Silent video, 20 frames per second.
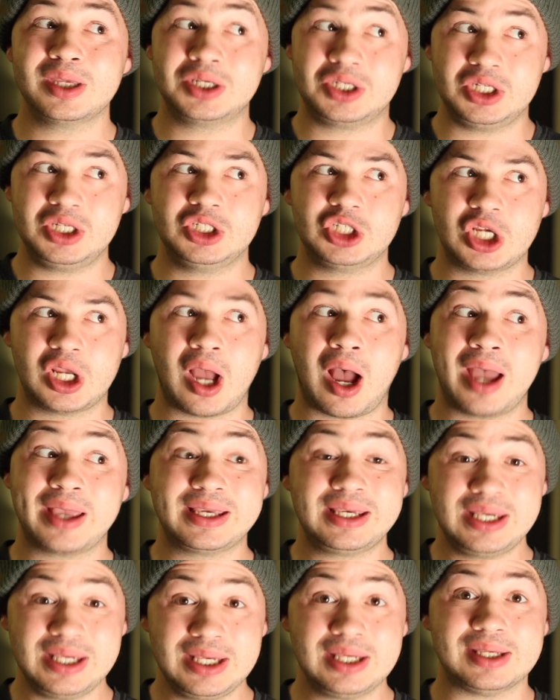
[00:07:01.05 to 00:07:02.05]
the DJI
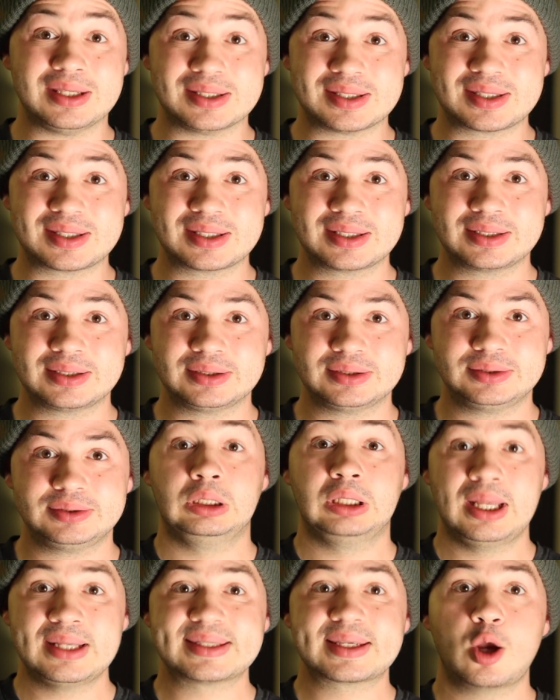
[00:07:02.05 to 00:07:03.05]
keys?
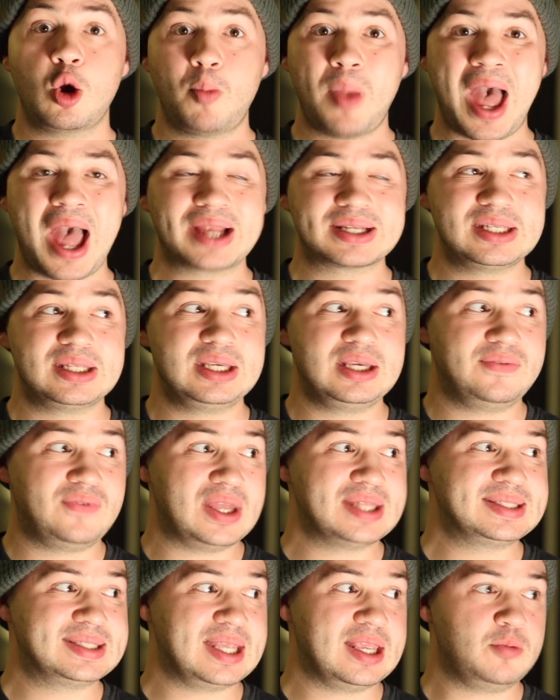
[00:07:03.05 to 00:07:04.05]
Let's go back to the
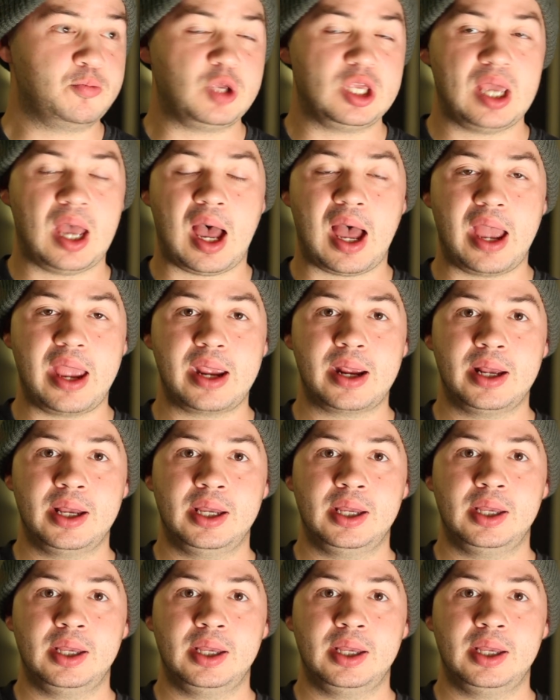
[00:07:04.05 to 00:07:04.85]
Events API.